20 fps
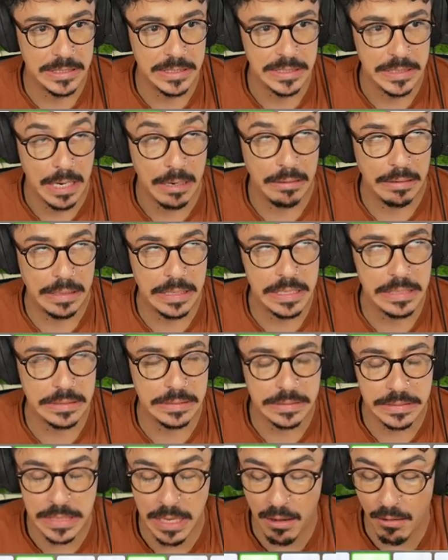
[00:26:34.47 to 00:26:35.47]
started
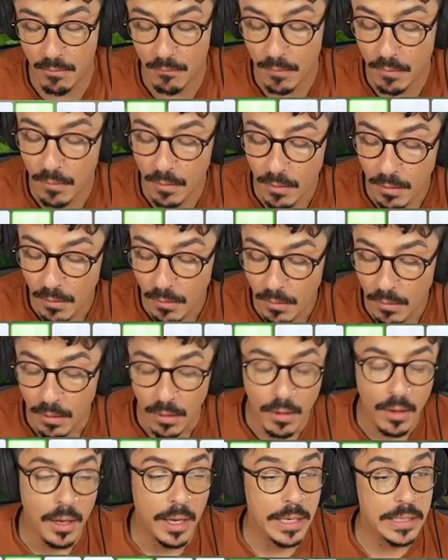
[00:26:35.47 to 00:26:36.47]

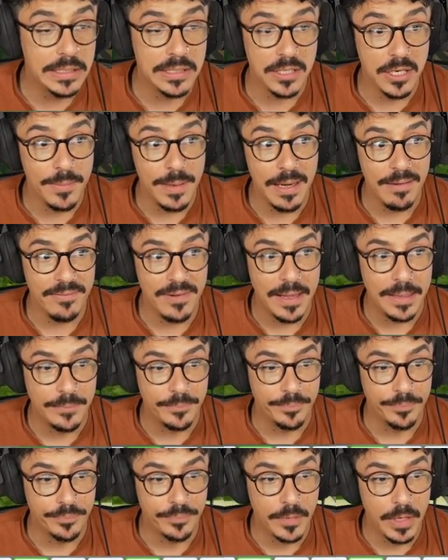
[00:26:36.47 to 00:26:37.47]
and it's gonna be lovely
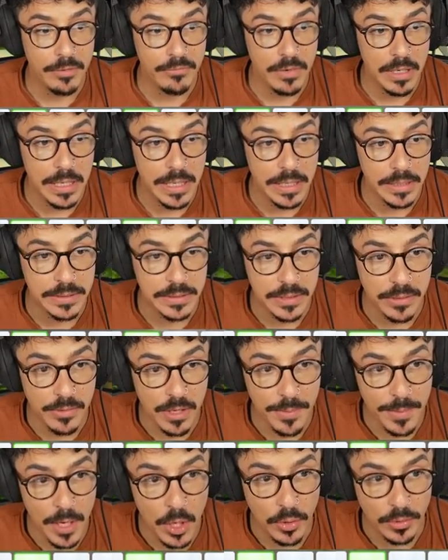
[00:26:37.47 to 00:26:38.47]
it really is so
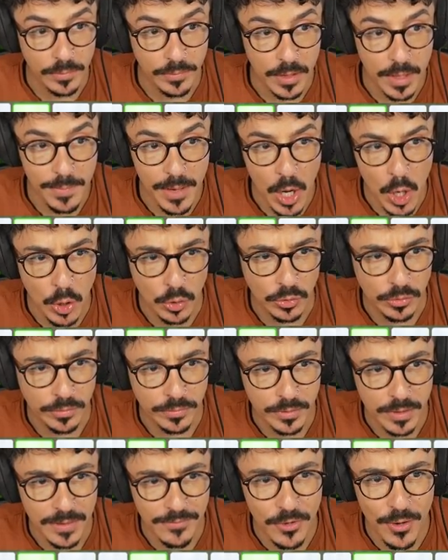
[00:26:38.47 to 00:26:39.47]
come along come along
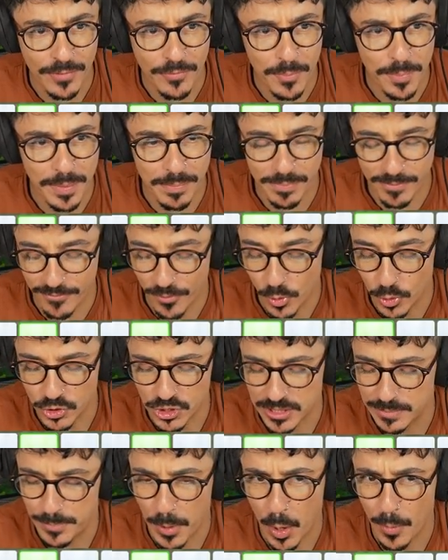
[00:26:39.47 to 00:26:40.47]
if you haven't been before
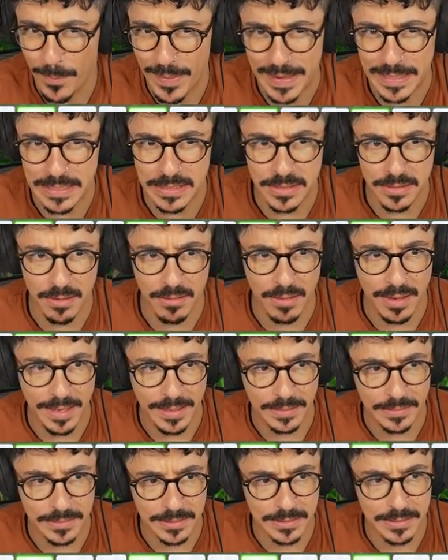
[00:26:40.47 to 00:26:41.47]
just pop in
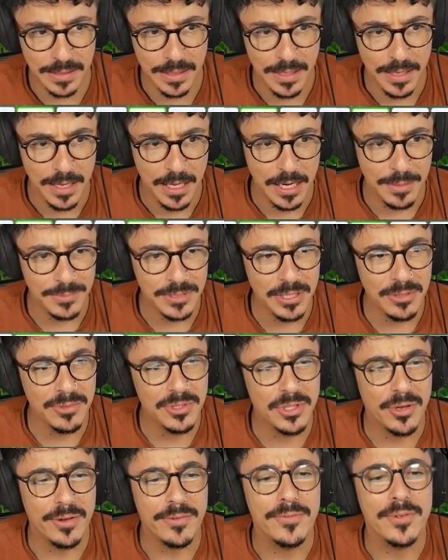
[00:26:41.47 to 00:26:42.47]
darlings i'm so
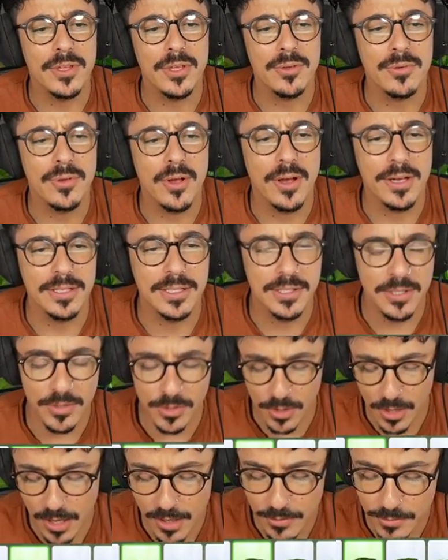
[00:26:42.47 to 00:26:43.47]
sorry for you guys
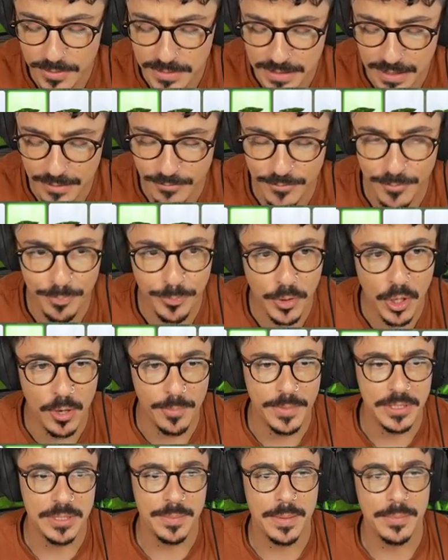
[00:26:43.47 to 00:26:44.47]
i always have
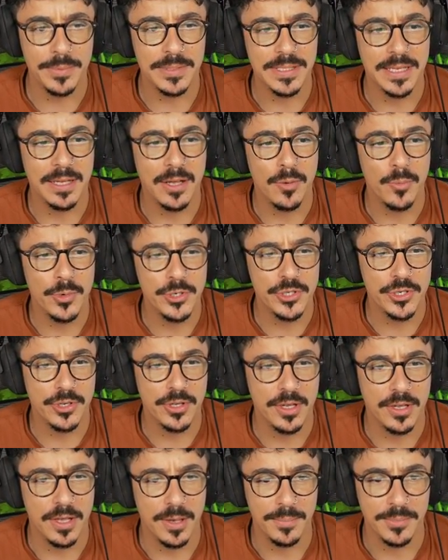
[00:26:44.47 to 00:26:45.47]
comments of people saying i wish i
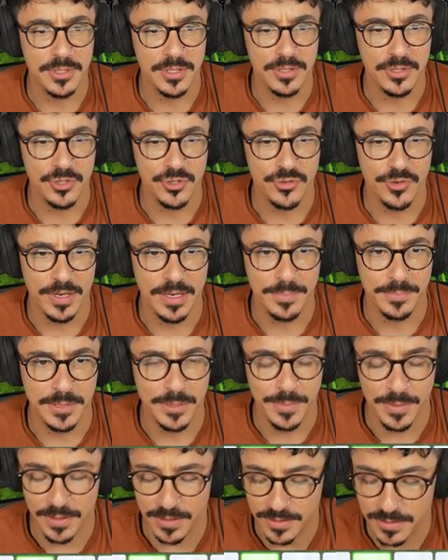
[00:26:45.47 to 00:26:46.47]
could come to the
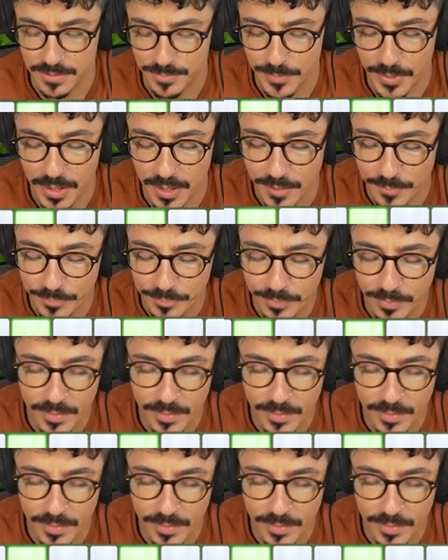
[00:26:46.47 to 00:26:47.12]
streams because but